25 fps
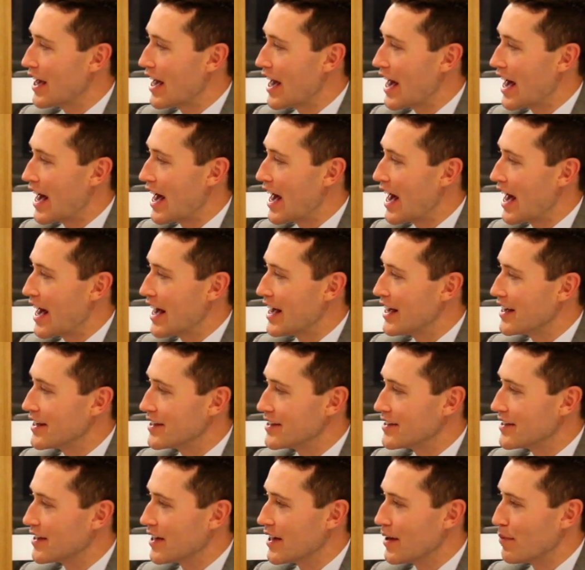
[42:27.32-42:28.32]

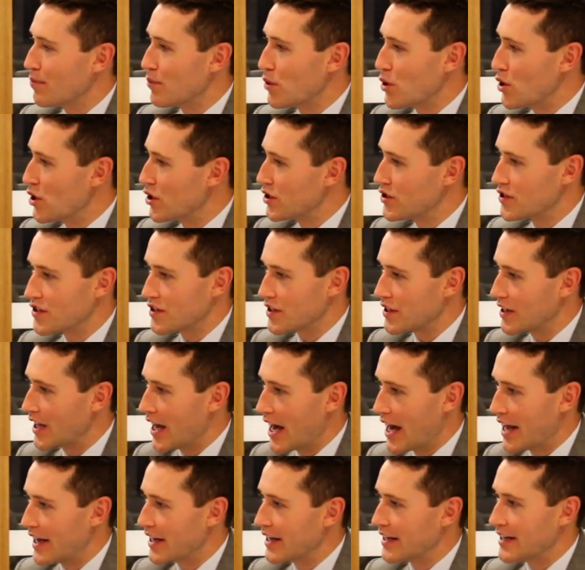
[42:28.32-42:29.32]
as a person
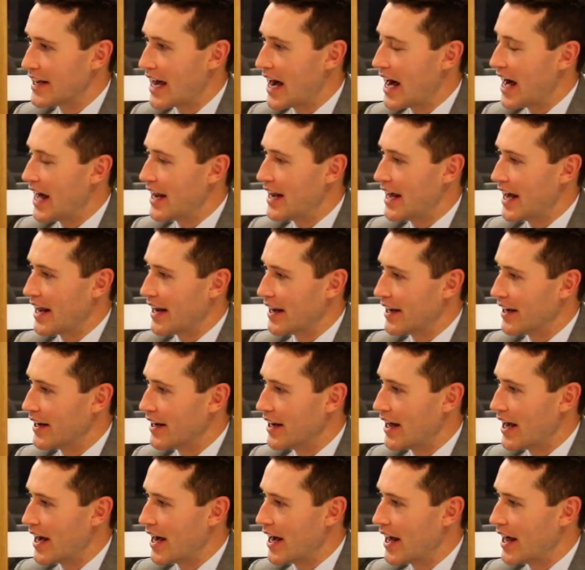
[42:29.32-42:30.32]
and a dad
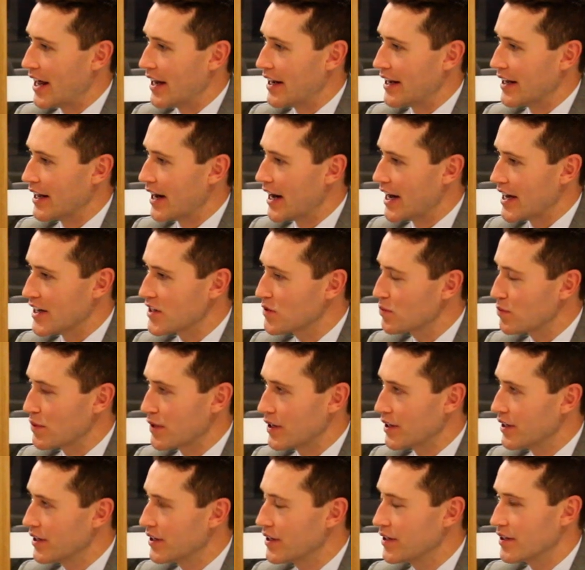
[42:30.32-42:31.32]
and a
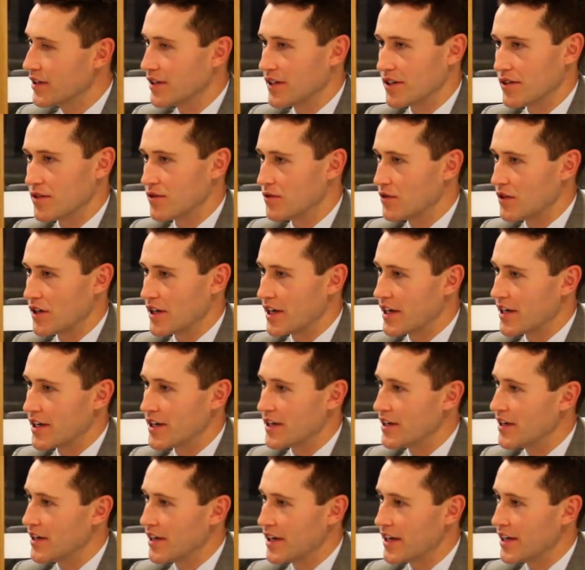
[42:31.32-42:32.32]
husband,
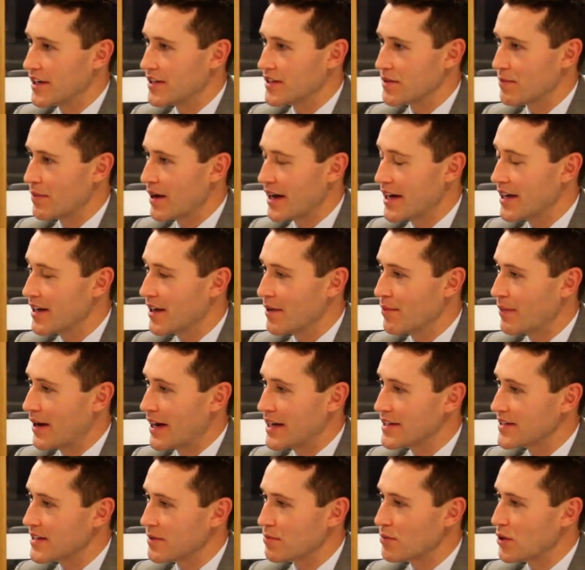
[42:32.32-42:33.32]
he's an
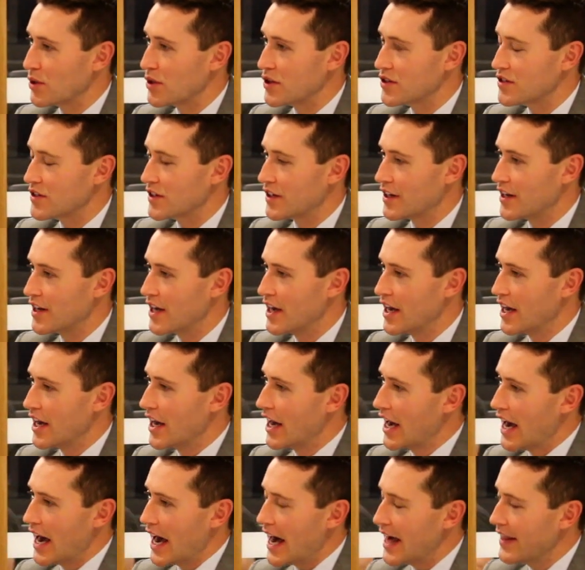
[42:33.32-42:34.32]
amazing person,
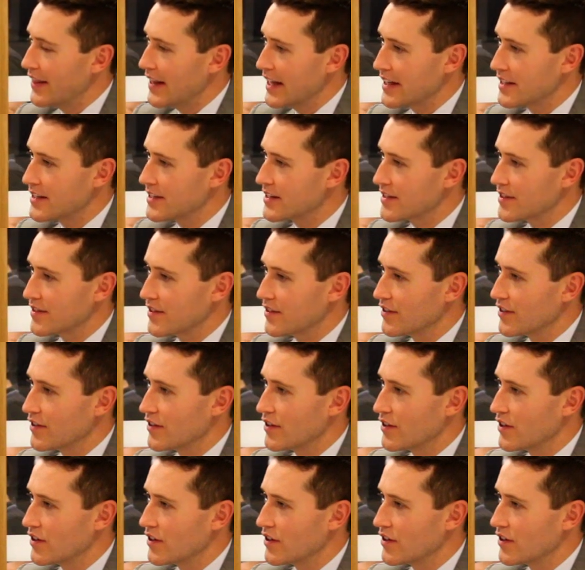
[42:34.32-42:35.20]
and that's